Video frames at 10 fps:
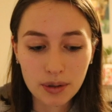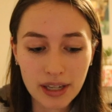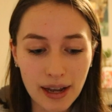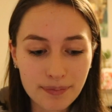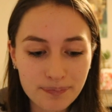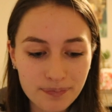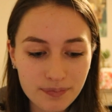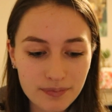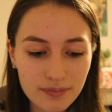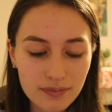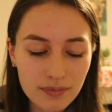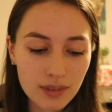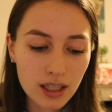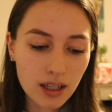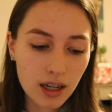yeah.
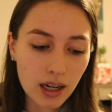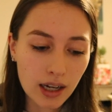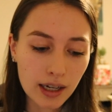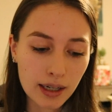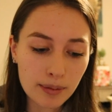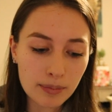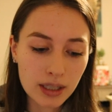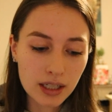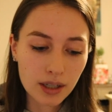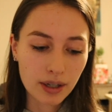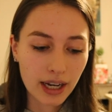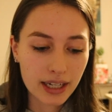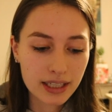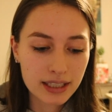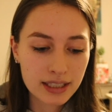Okay.
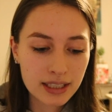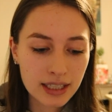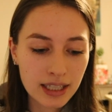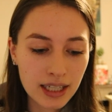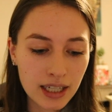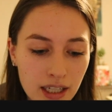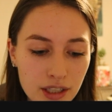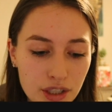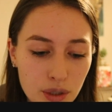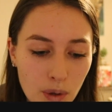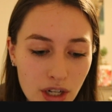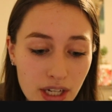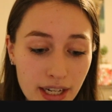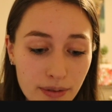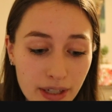Do you watch
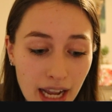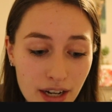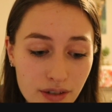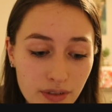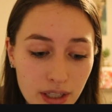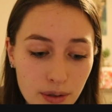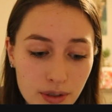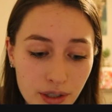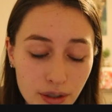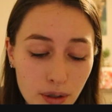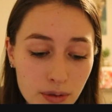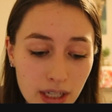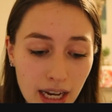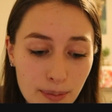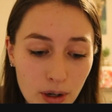any reaction videos on your own
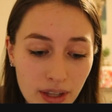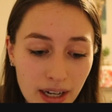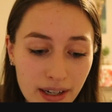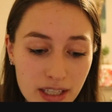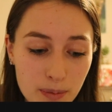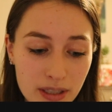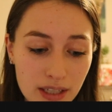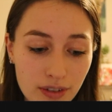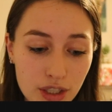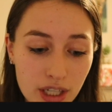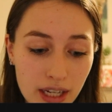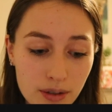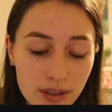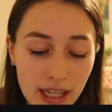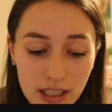time? Are there any specific
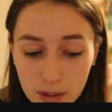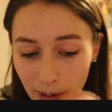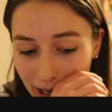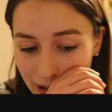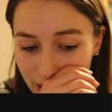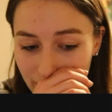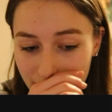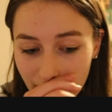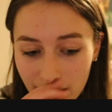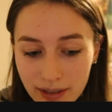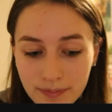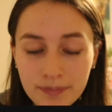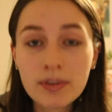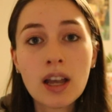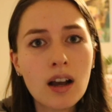channels that inspired you to start?
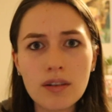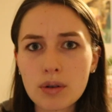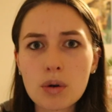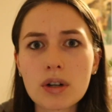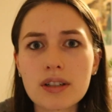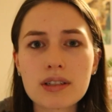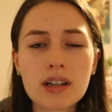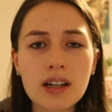Of course.